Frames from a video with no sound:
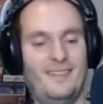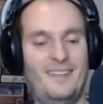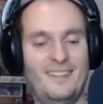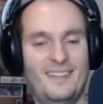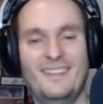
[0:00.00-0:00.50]
but you
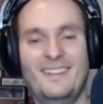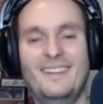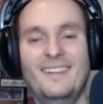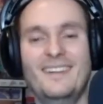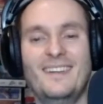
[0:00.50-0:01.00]
know, I, I,
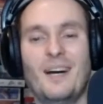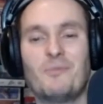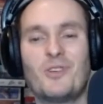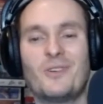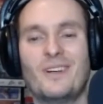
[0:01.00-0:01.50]
I can.
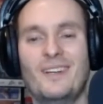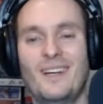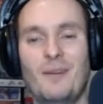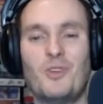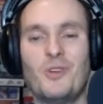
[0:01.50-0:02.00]
I'm sure
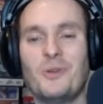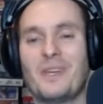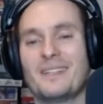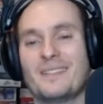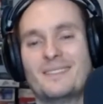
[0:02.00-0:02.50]
I'm sure you
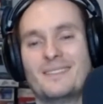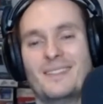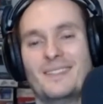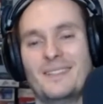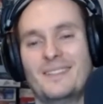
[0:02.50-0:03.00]
can
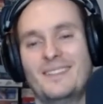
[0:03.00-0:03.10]
uh,